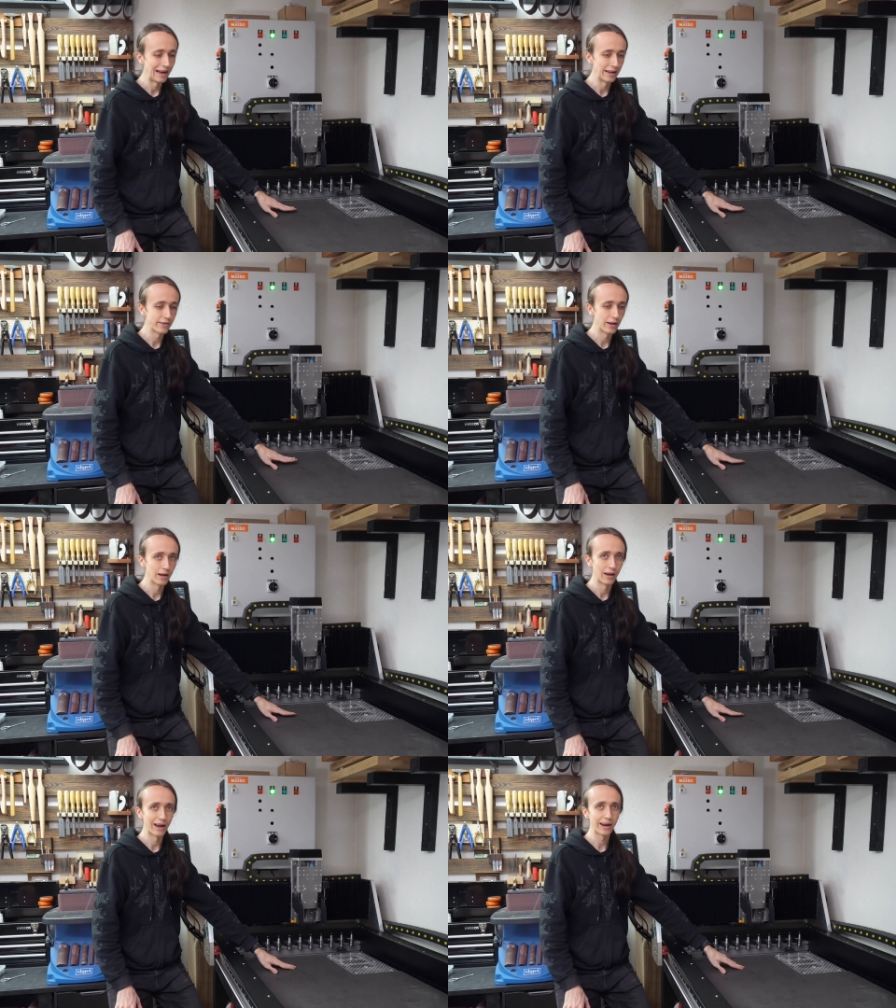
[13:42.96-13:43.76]
and
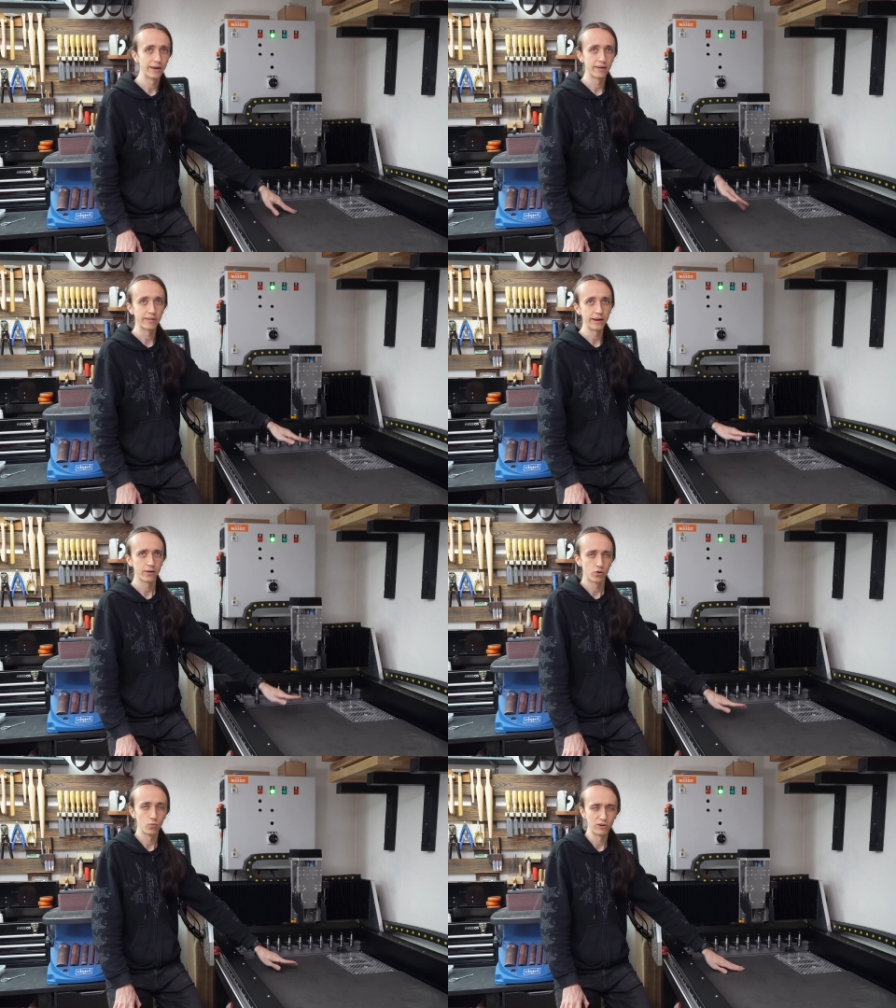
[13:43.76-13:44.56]
uh, I can set
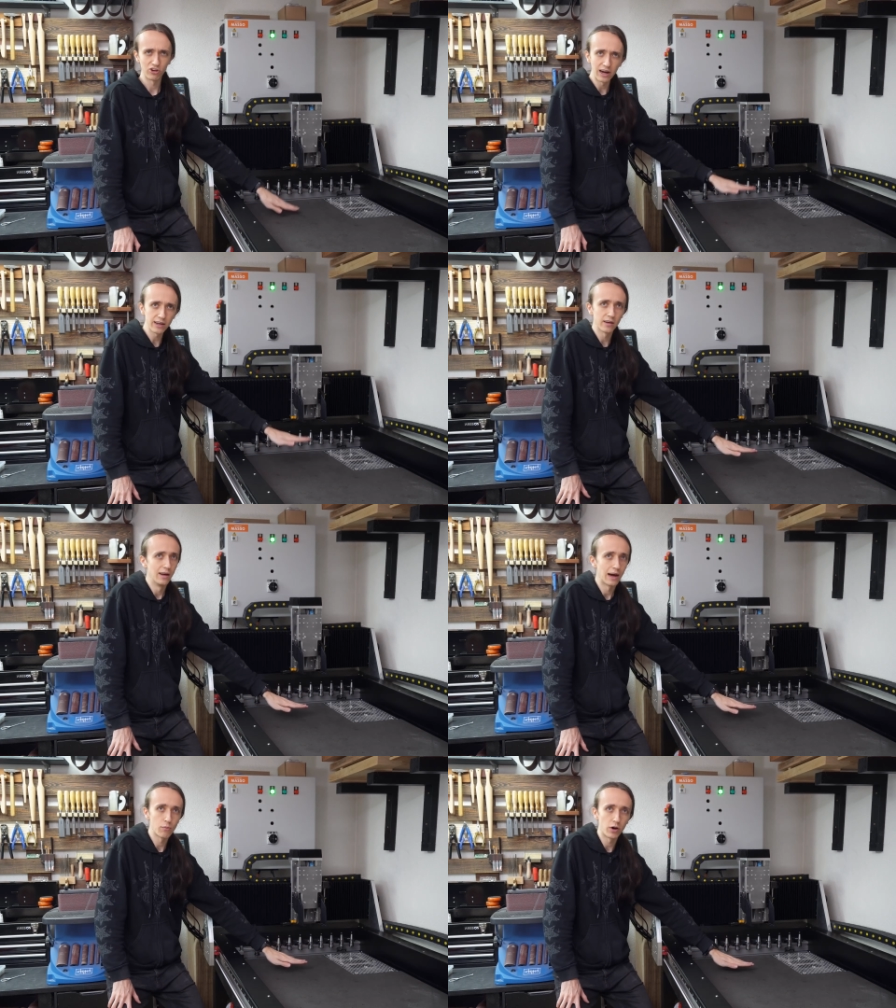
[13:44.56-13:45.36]
it to which height
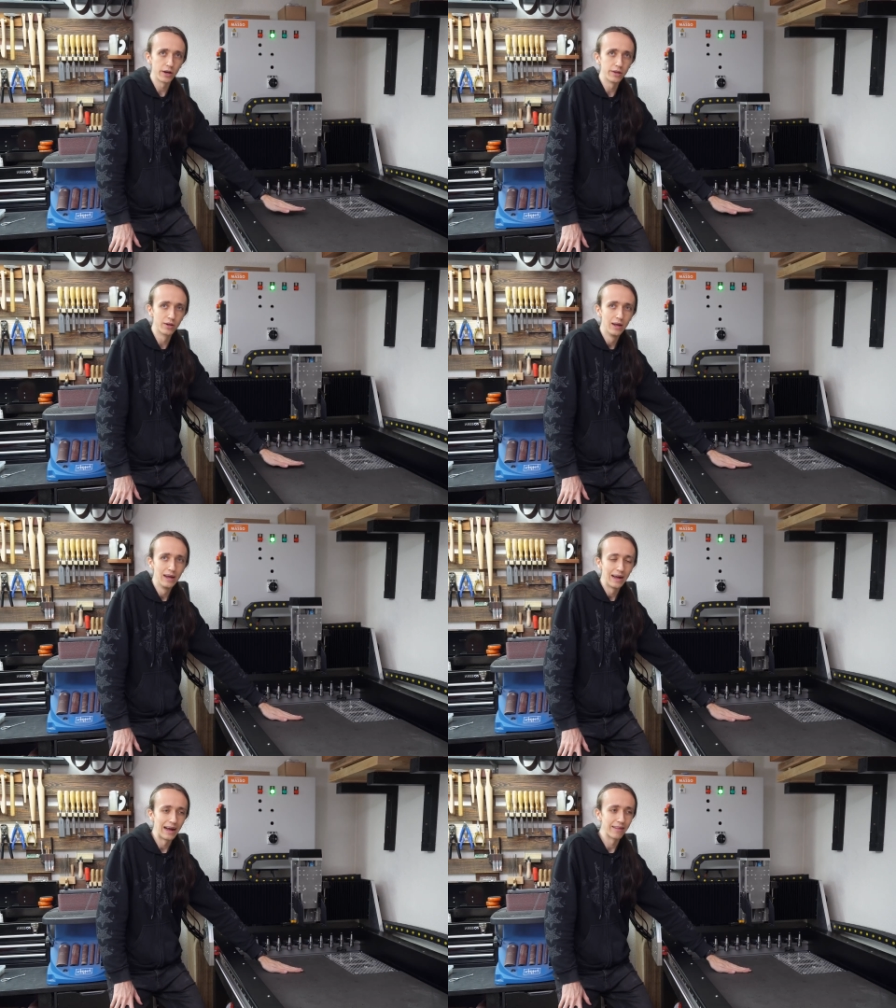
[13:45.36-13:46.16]
I want it
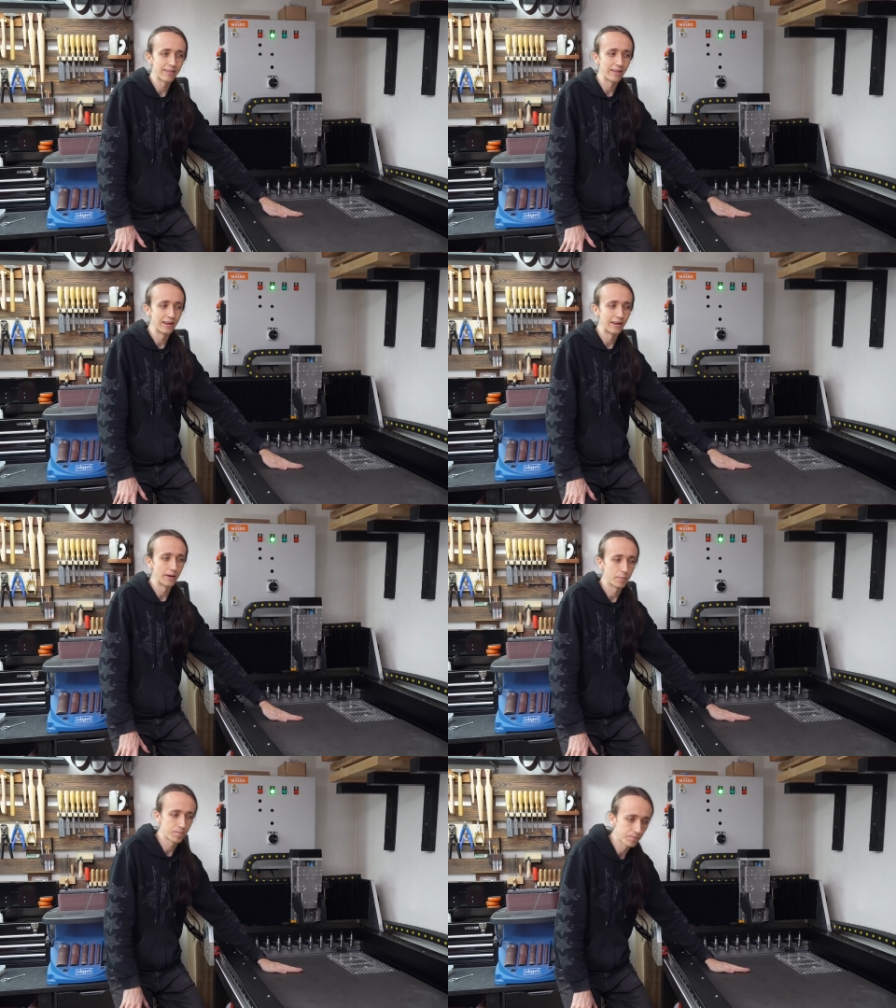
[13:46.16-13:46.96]
and
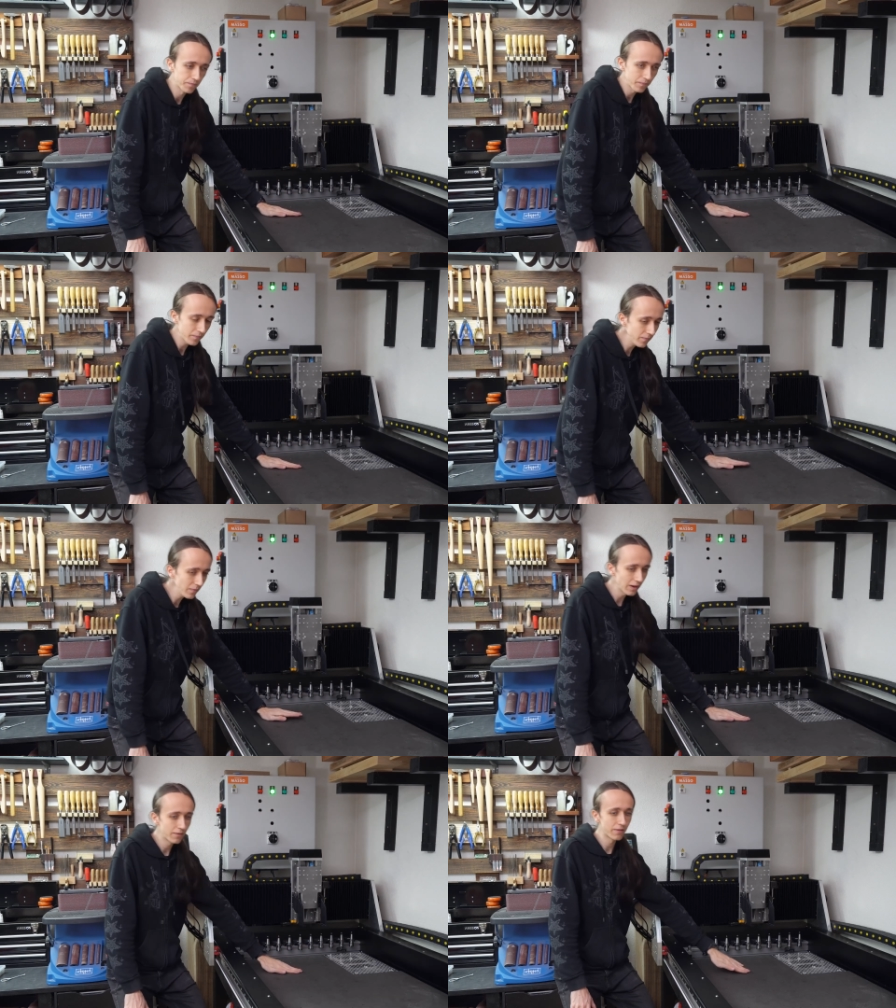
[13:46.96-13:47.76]
uh,
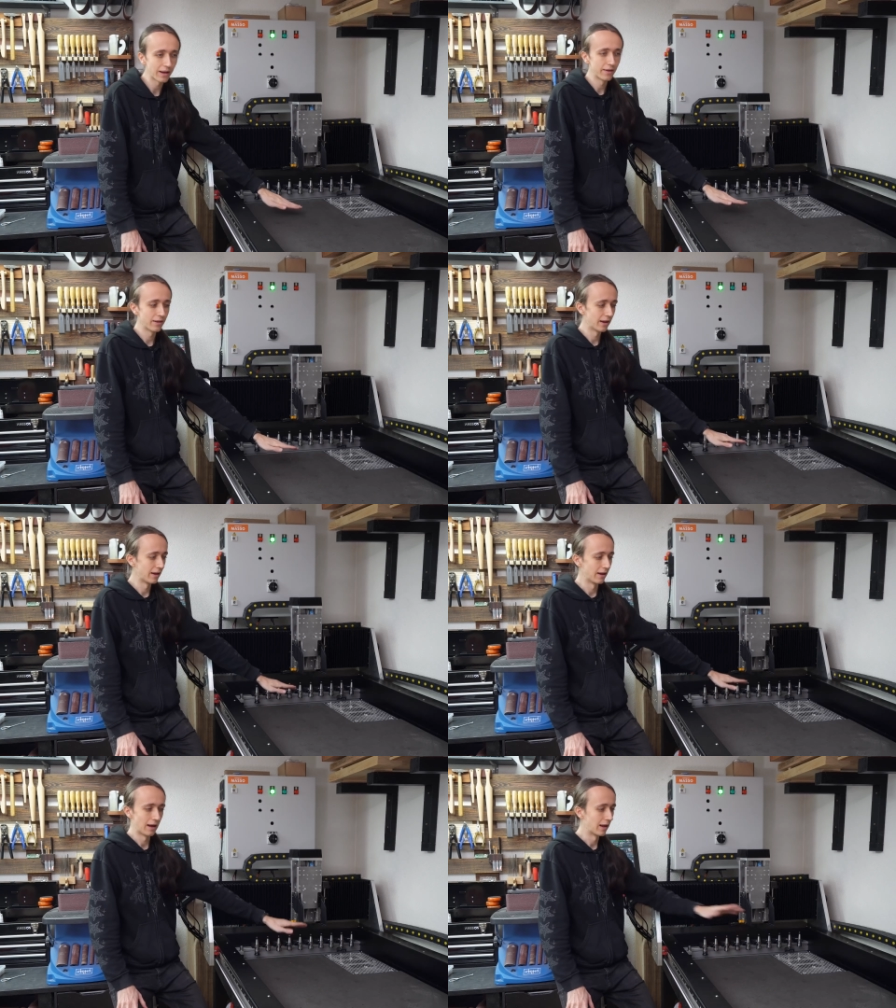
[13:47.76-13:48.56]
then
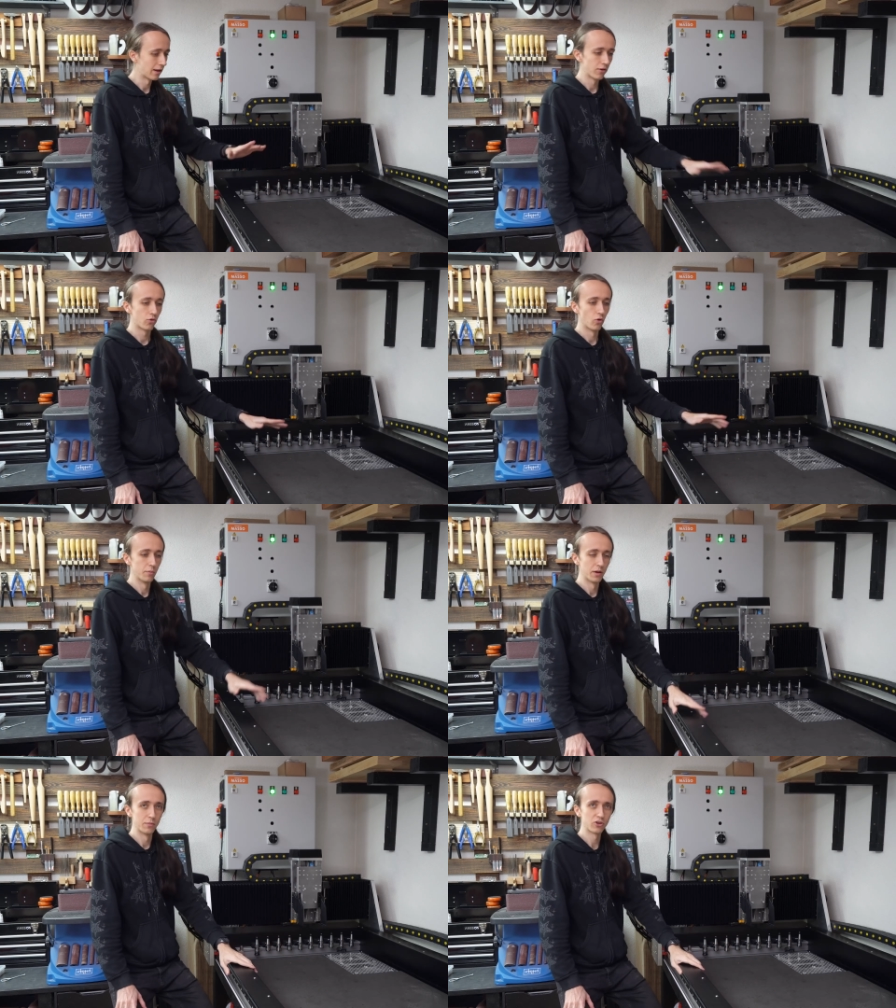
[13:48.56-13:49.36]
uh, I can do
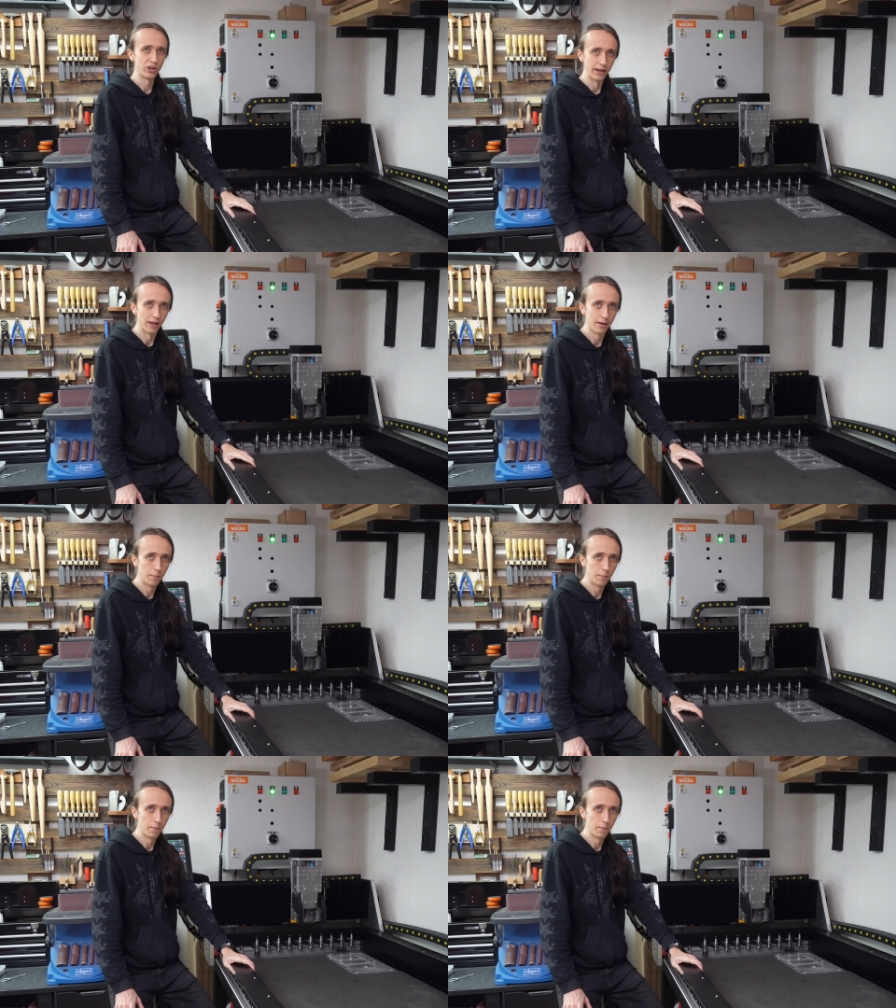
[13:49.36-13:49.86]
all my machining.